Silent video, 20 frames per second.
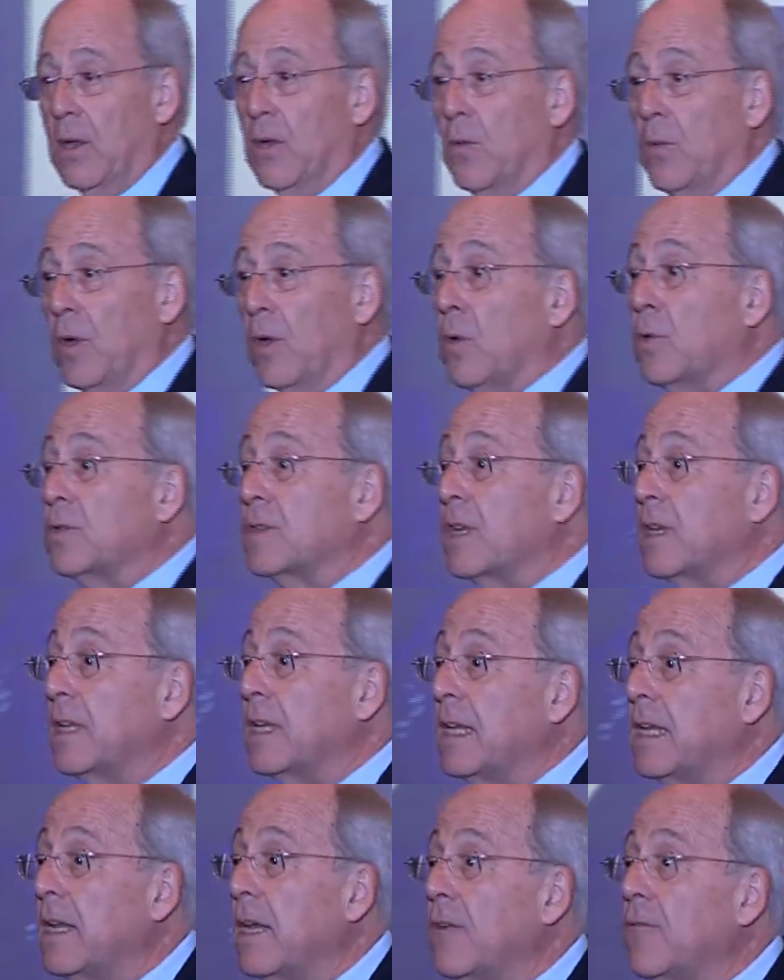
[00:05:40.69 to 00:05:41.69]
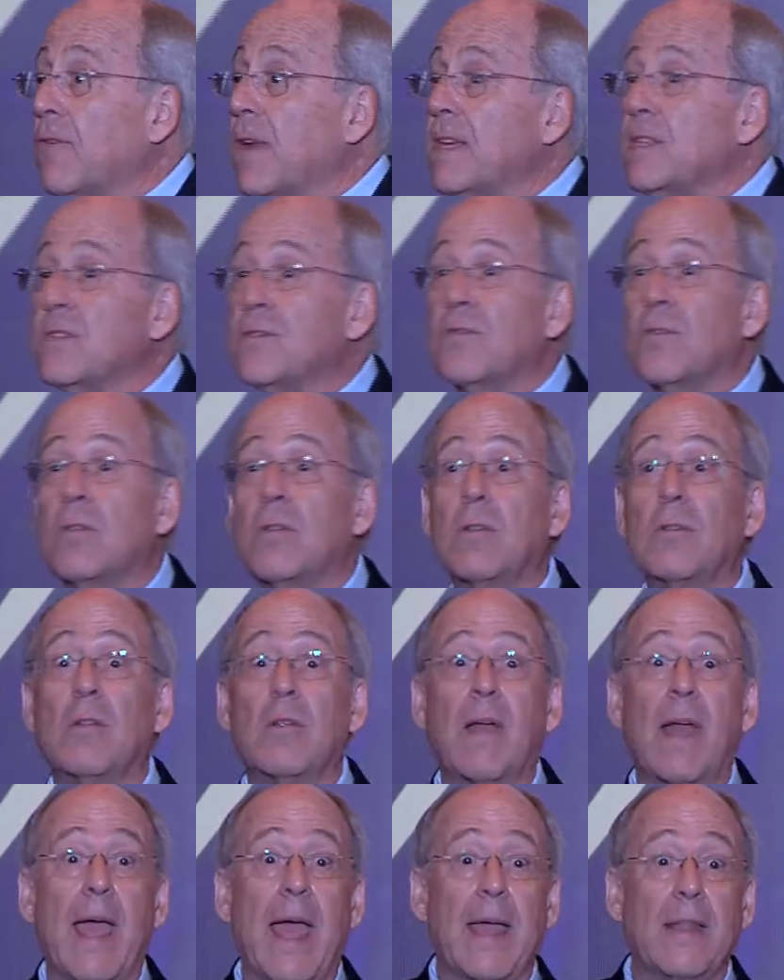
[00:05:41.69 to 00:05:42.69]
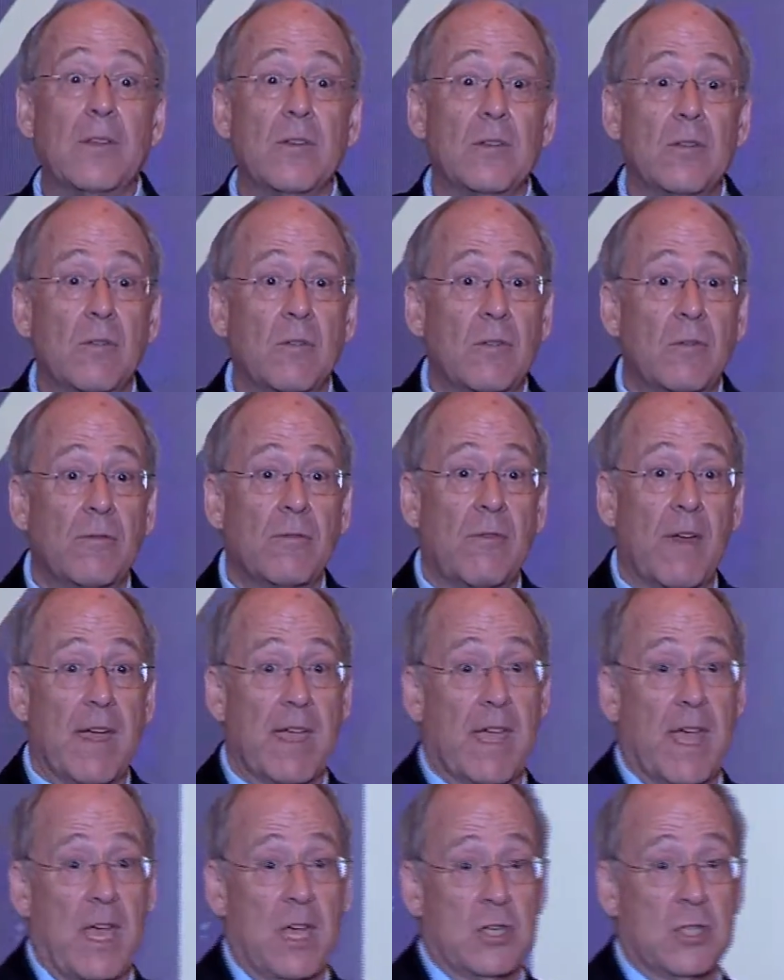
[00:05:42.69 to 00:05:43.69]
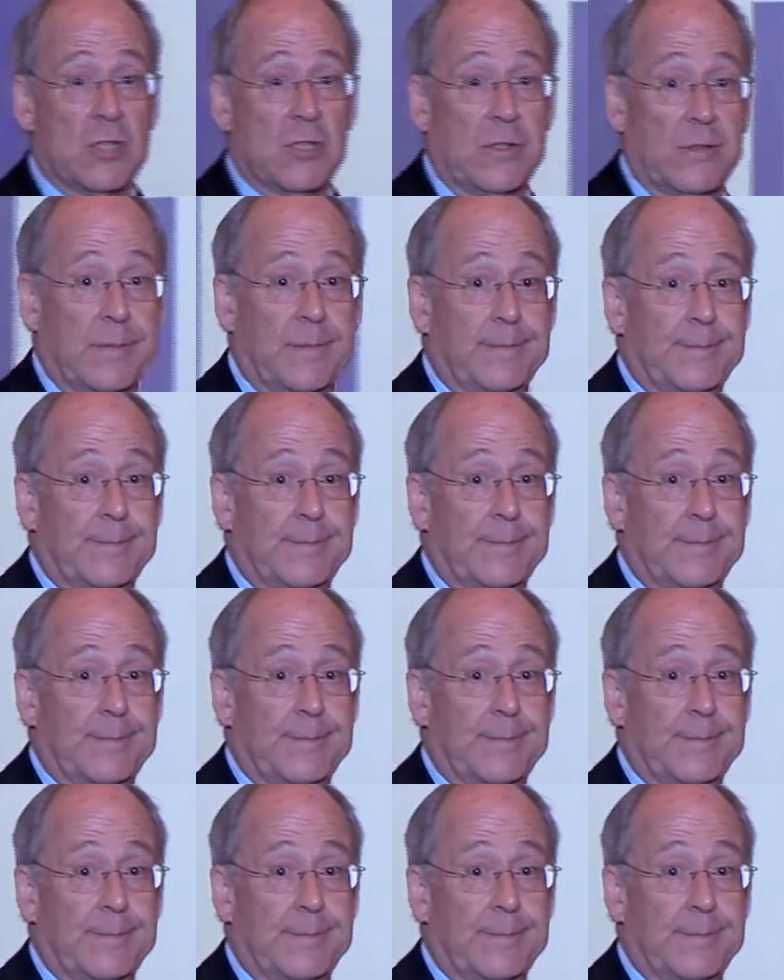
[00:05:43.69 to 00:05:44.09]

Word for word: we also need a restful annual vacation.